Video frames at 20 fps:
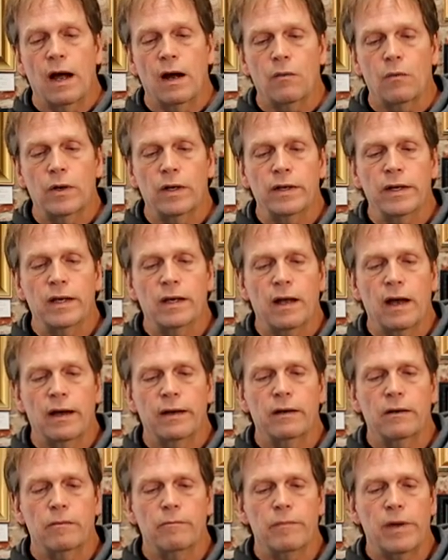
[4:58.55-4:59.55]
I really
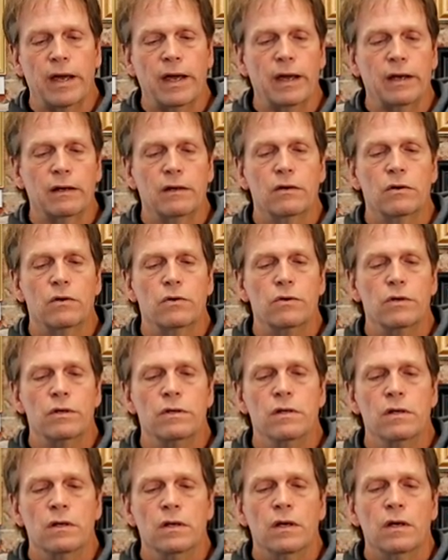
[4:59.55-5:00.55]
like them and
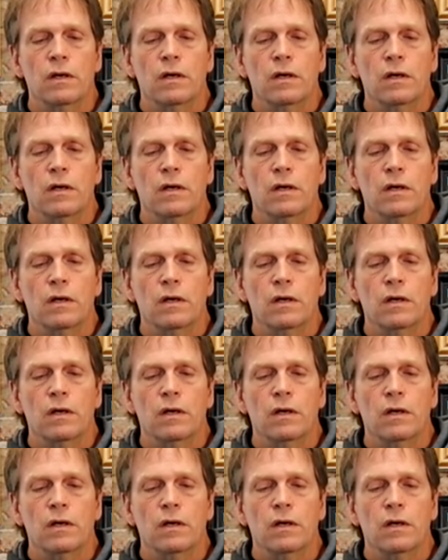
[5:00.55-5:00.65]
good,